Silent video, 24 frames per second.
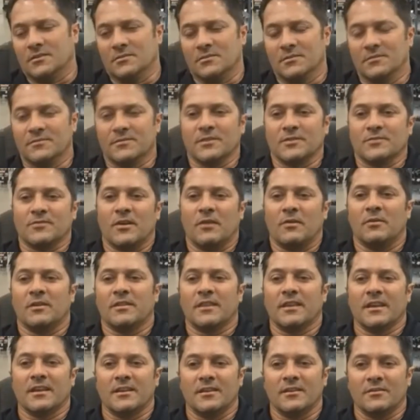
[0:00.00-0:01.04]
first of all, I want
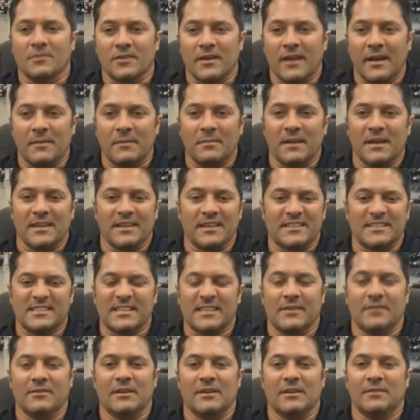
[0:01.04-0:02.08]
to thank you for having me on the
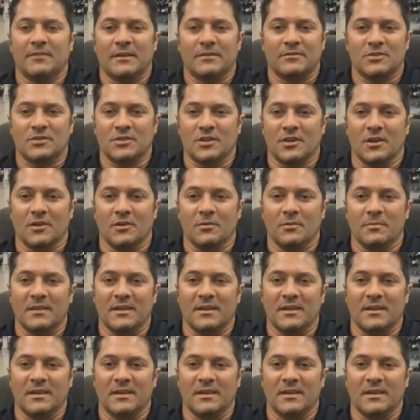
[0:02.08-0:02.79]
75th show,